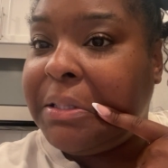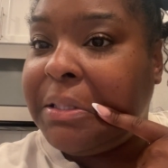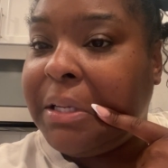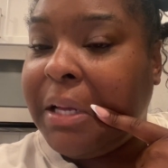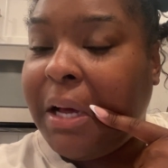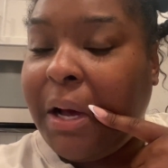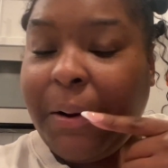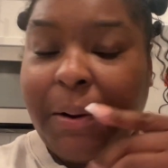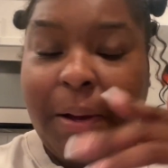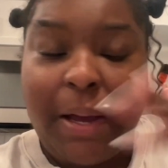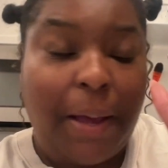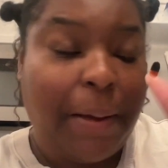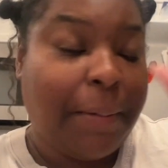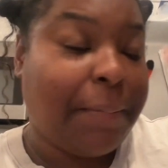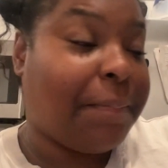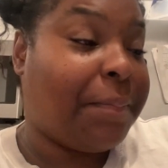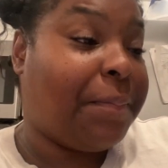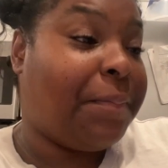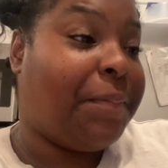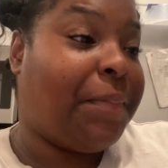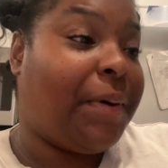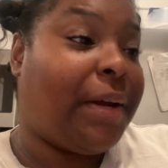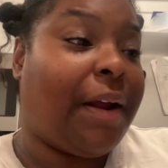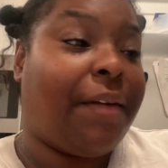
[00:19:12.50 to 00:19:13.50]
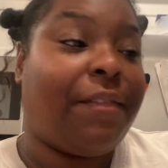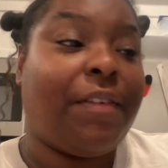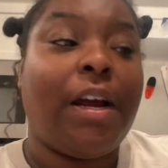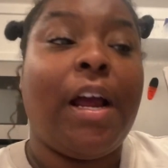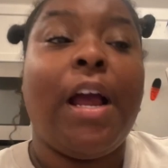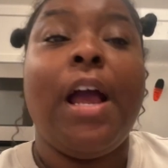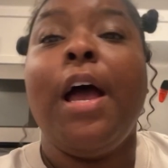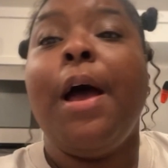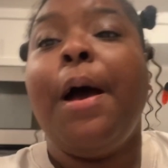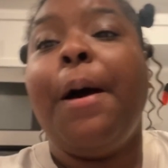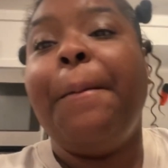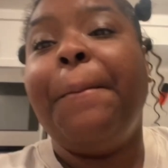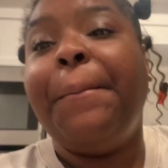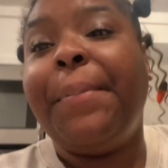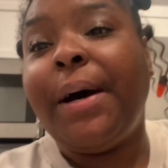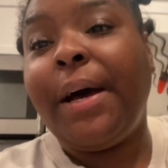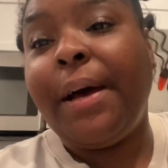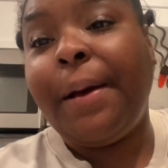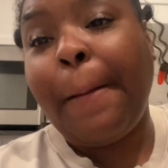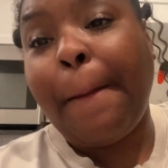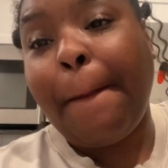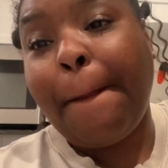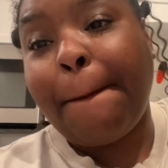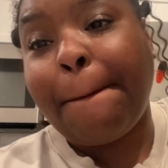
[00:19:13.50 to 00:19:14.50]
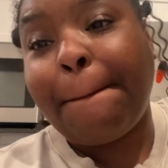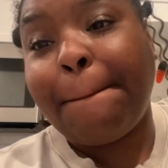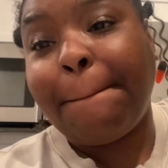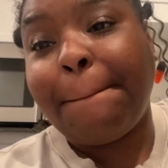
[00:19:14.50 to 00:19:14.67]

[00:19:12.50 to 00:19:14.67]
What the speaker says: Okay, whatever. But